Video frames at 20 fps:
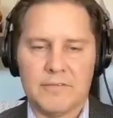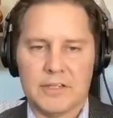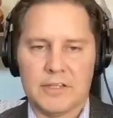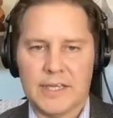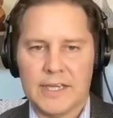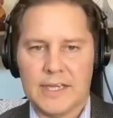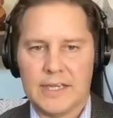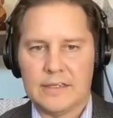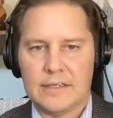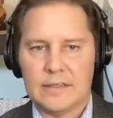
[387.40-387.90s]
leave a
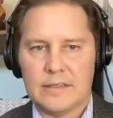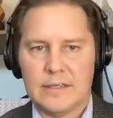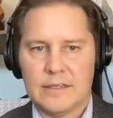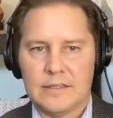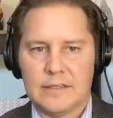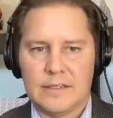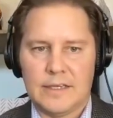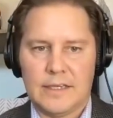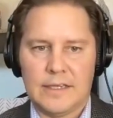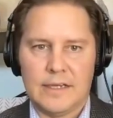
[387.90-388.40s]
link
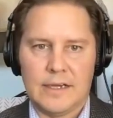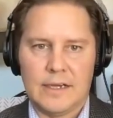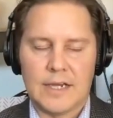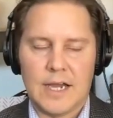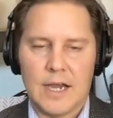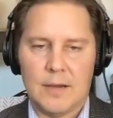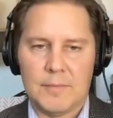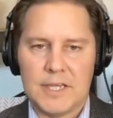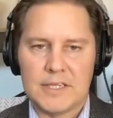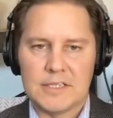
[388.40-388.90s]
in the
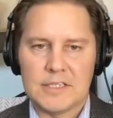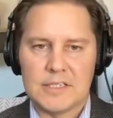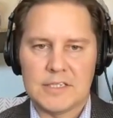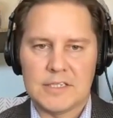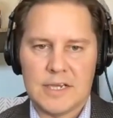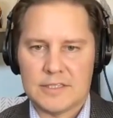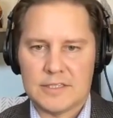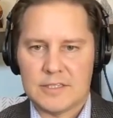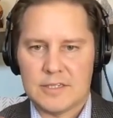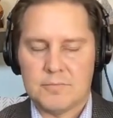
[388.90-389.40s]
comments
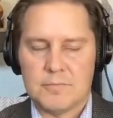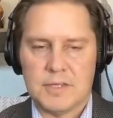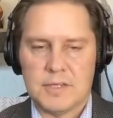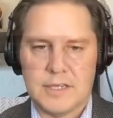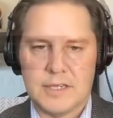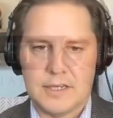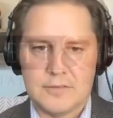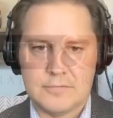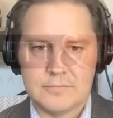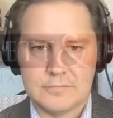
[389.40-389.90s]
section
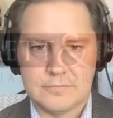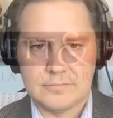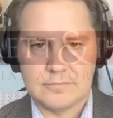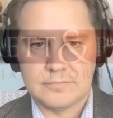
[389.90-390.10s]
below.